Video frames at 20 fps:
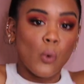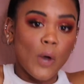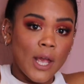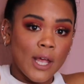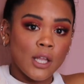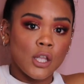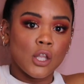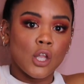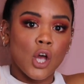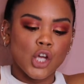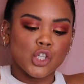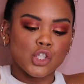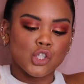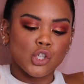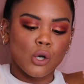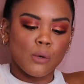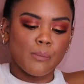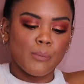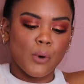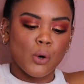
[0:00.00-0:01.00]
when I
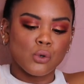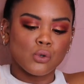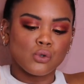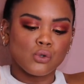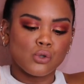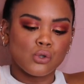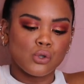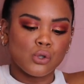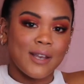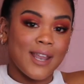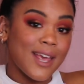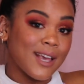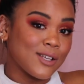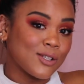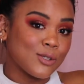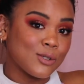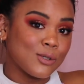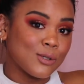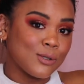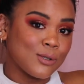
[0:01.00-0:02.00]
shall post
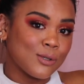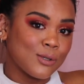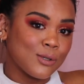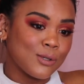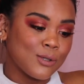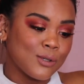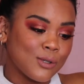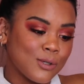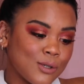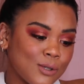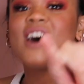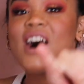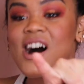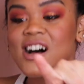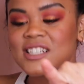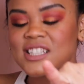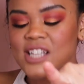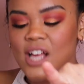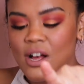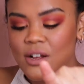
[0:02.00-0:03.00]
next.
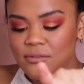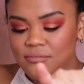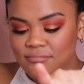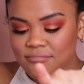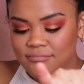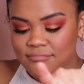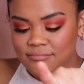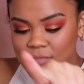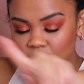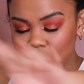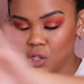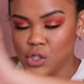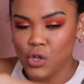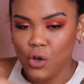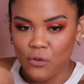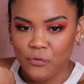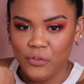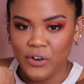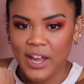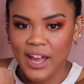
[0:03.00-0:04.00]
Also,
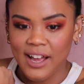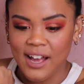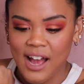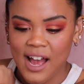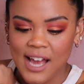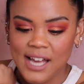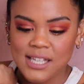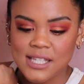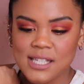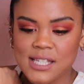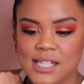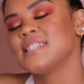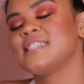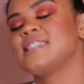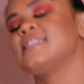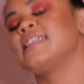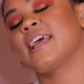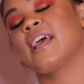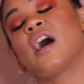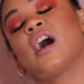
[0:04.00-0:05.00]
don't forget guys,
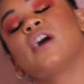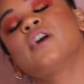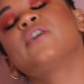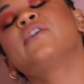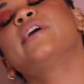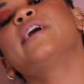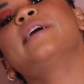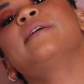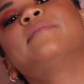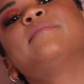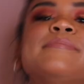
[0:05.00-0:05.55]
stay hungry,